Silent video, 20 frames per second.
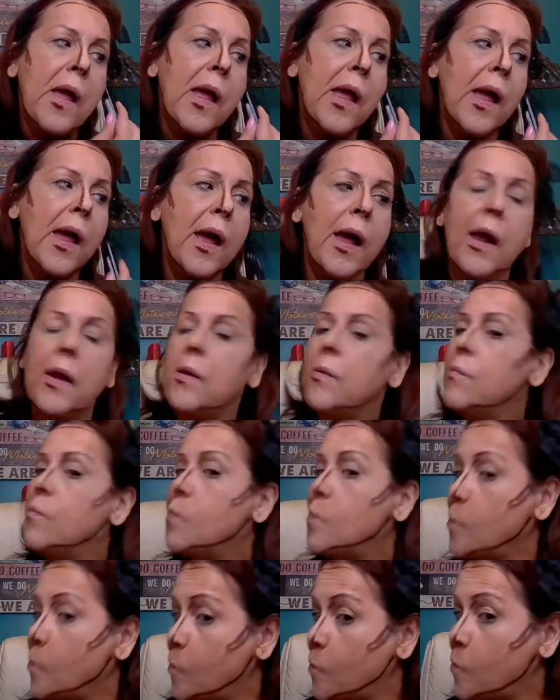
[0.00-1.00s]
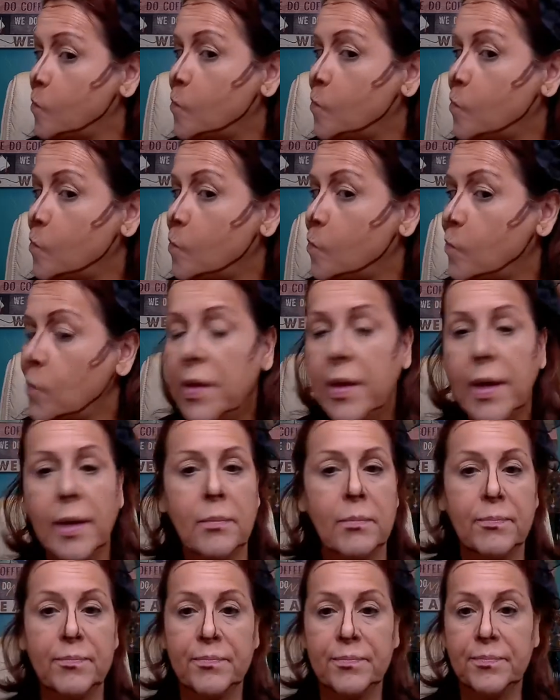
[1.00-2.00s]
And yeah,
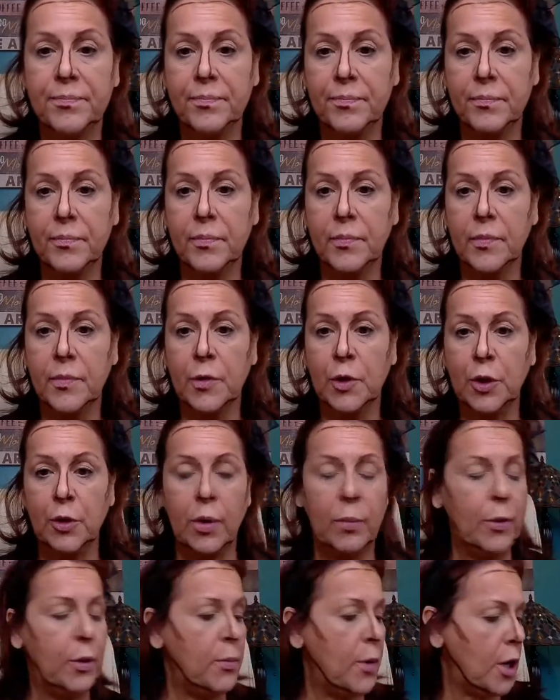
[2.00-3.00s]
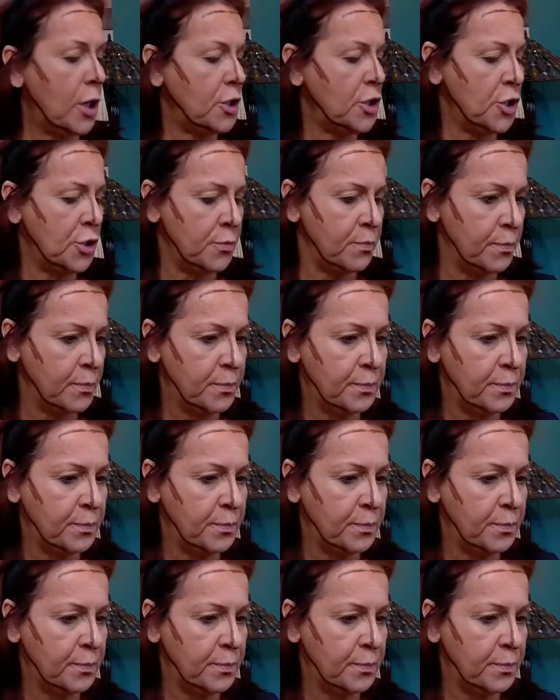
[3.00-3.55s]
doable March.